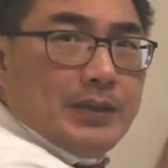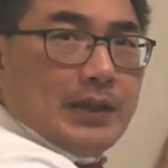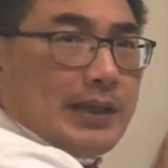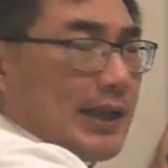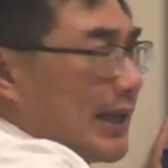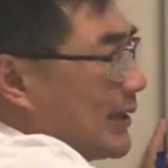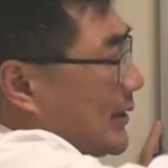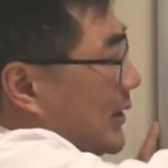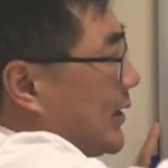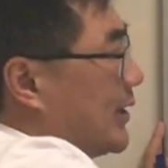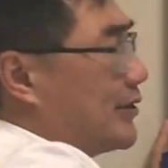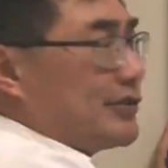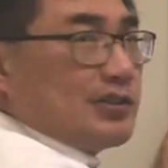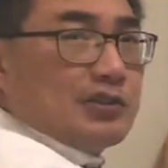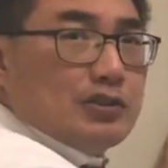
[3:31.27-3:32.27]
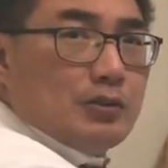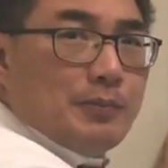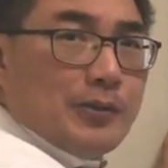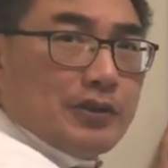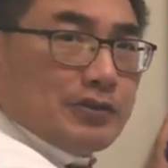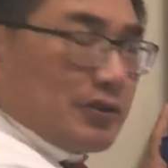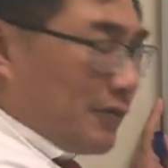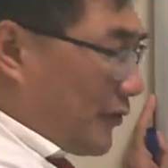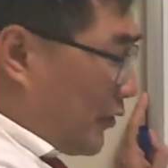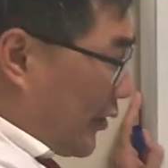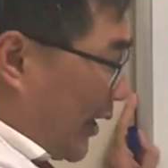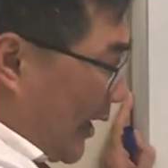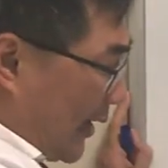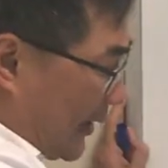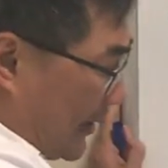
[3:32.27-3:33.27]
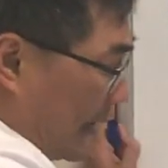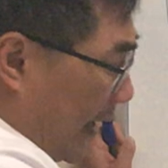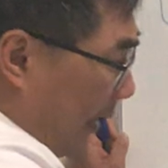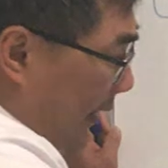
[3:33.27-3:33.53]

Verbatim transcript: the ganglion here is the superior cervical ganglion,